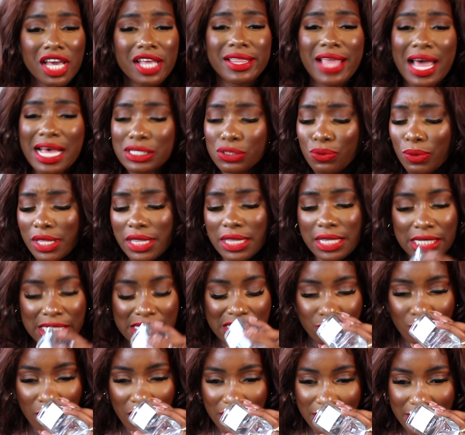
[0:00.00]
That's what this
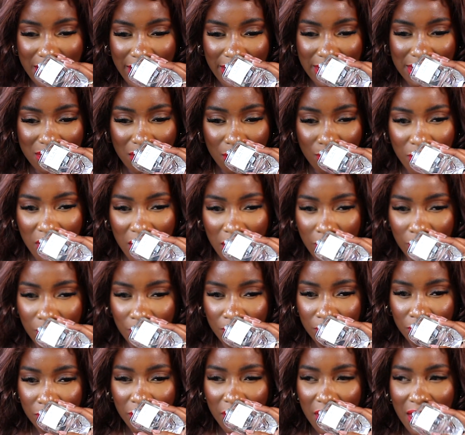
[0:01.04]
smells like to me.
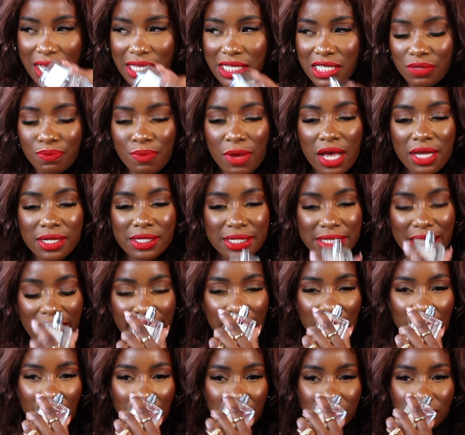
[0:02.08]
It smells
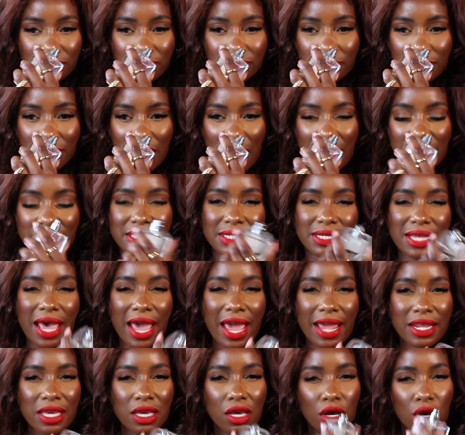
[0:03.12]
like a
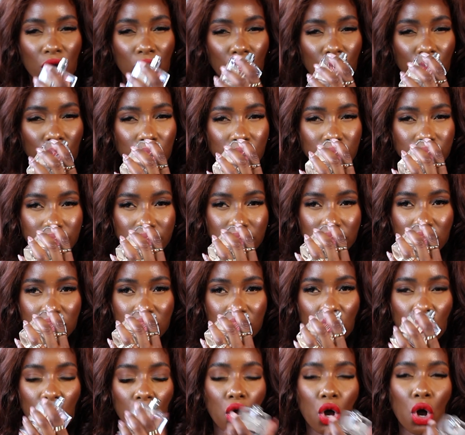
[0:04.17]
teddy coat
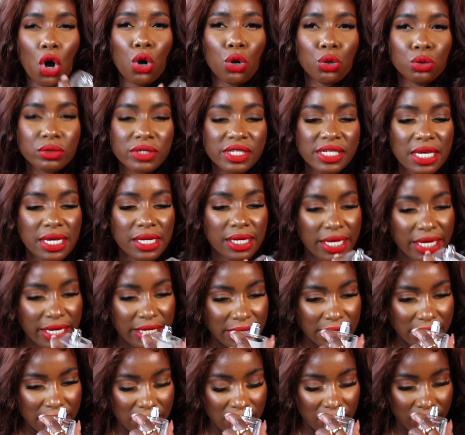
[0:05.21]

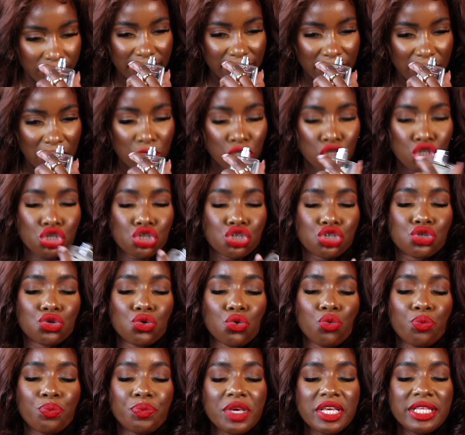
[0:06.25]
coziness,
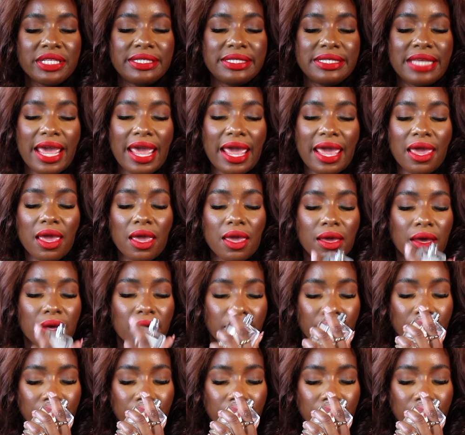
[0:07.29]
soupy day.